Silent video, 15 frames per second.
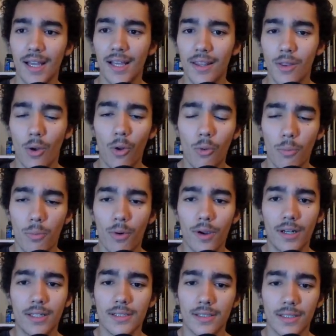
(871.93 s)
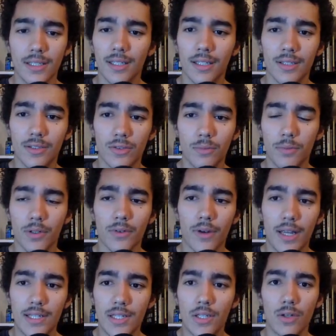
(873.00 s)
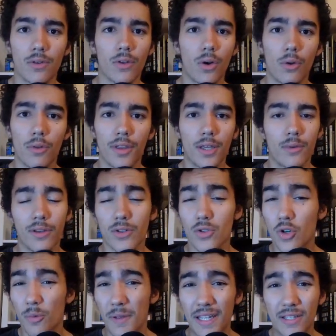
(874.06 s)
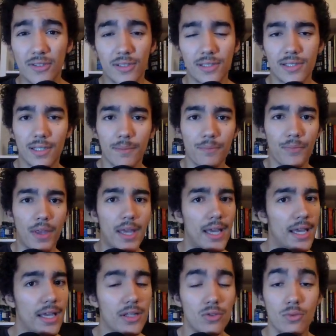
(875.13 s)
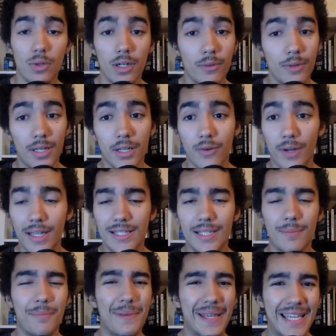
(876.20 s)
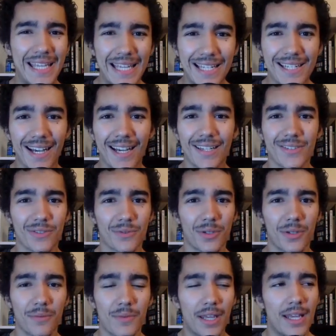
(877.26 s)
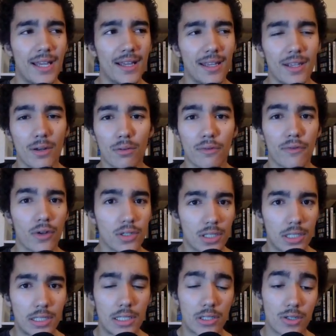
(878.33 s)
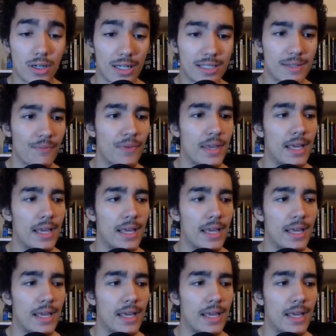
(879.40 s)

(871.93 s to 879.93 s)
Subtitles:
The whole point is super crazy. You know, the whole thing with the Atropa ecosystem is really crazy. PDAI as well, you know, the first decentralized.